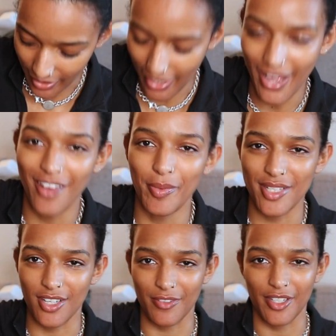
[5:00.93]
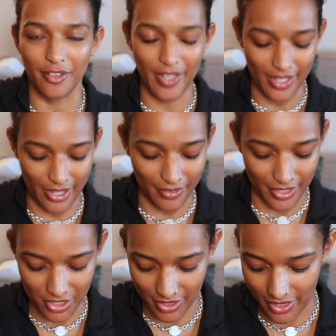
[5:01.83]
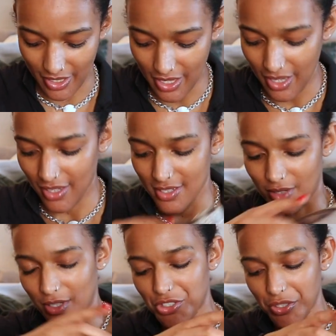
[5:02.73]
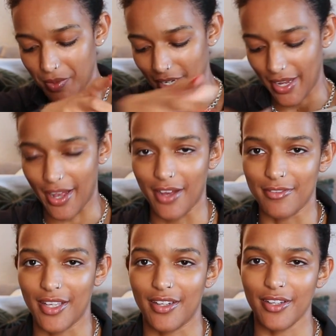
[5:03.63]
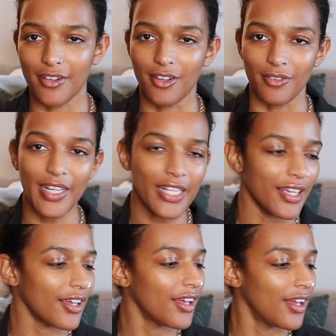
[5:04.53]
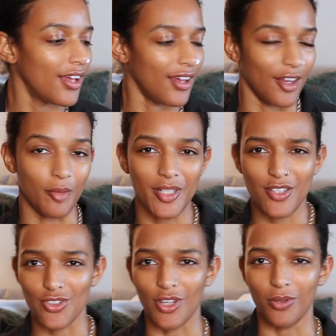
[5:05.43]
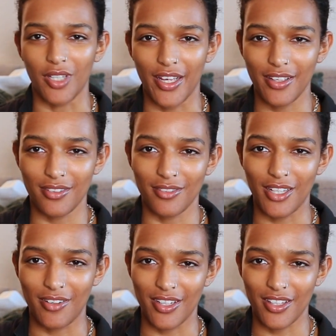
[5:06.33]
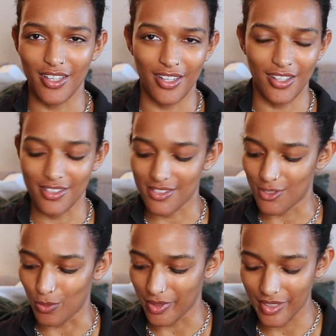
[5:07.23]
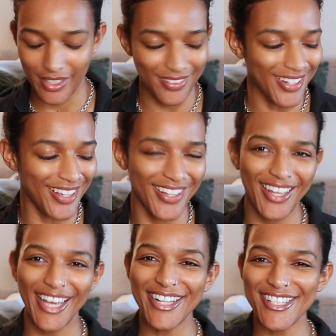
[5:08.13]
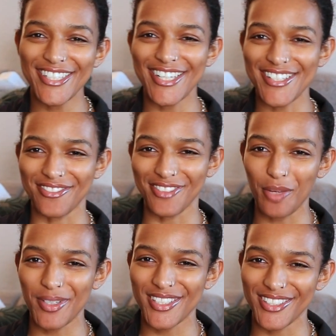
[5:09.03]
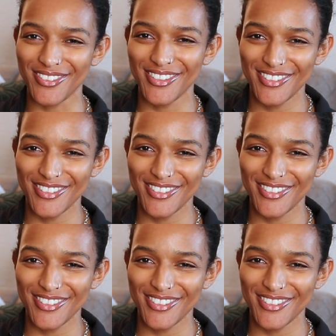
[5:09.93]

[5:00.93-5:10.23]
right, I have my stuff in here right now actually. So I'll show you what I have in here already. It's so light without anything in it. It's super light and it's like nice and floppy too.